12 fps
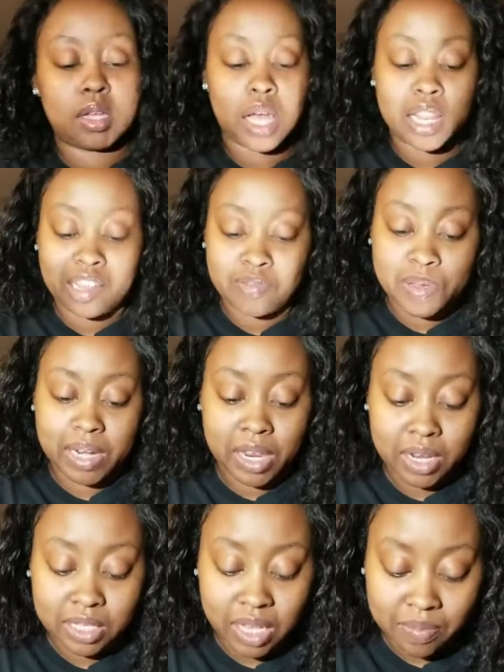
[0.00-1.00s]
I love
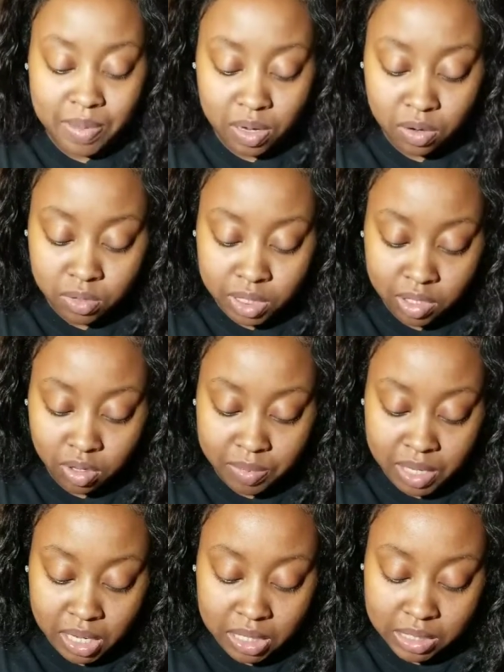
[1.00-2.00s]
bananas. I've been ODing on
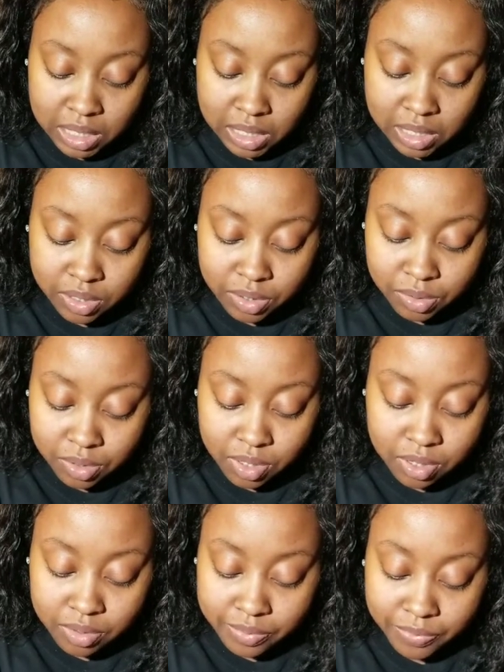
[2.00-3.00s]
bananas lately too,
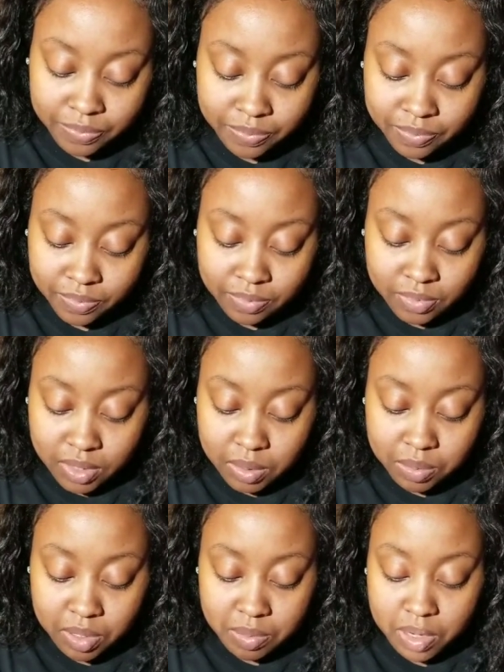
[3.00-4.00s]
so this
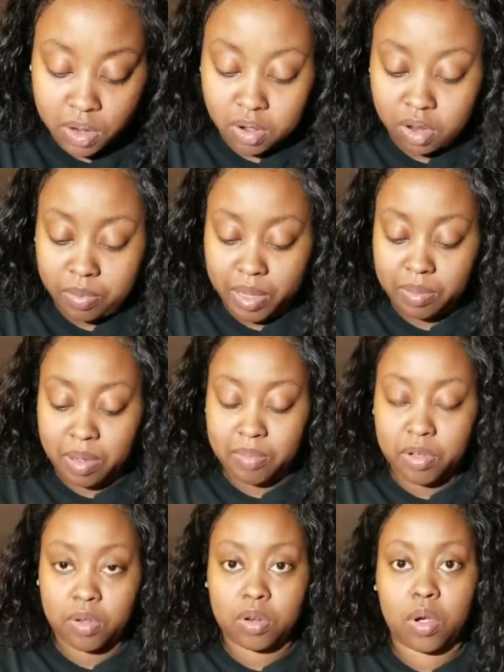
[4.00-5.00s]
put me all the way in my
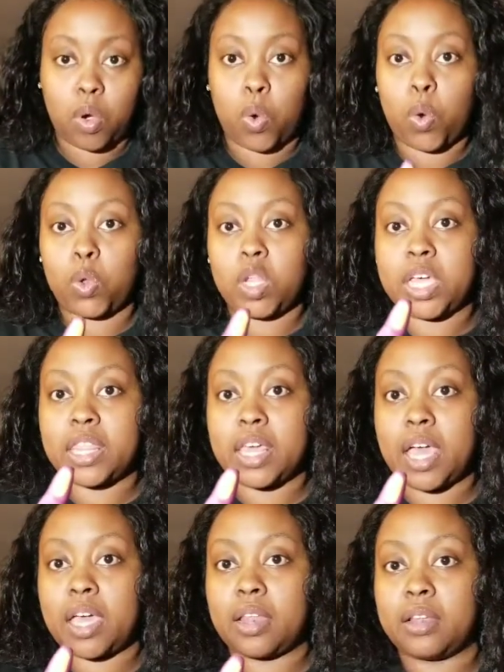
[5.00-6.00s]
mood. Look at
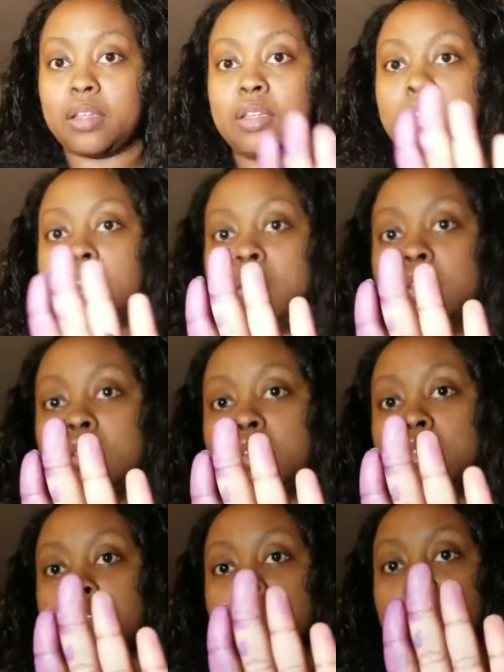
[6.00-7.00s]
that.
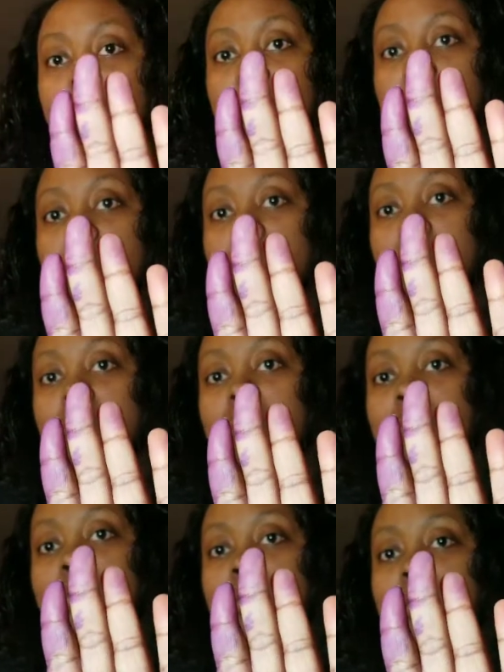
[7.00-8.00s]
Do you see that?
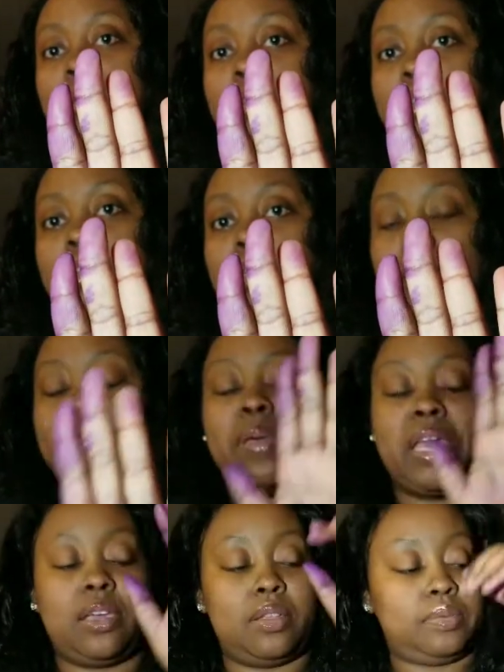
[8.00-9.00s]
Do you see it?
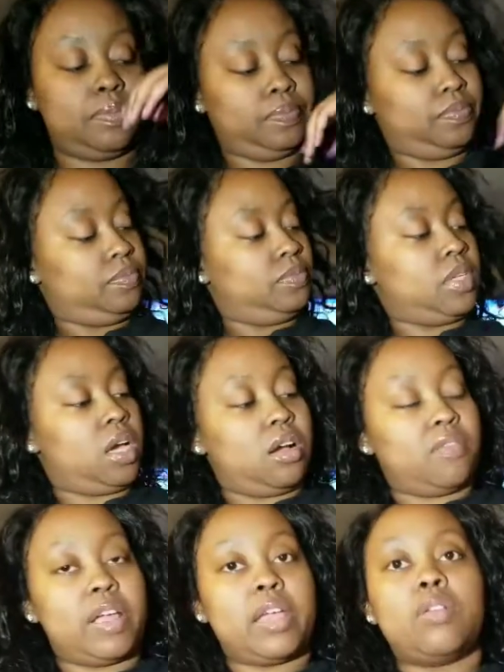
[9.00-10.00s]
Banging.
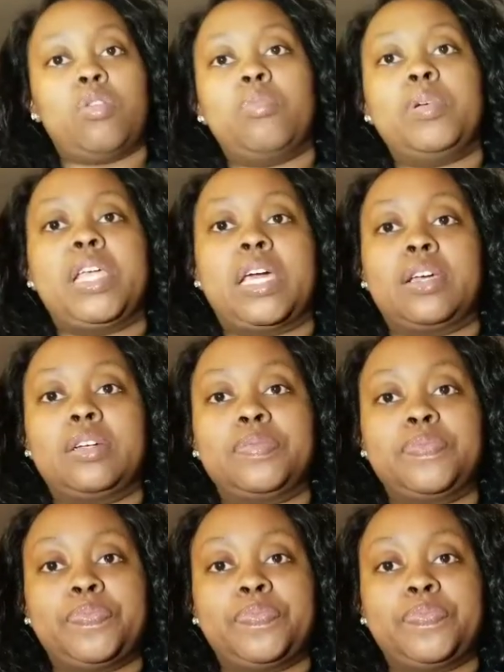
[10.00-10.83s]
All right, Old Banana.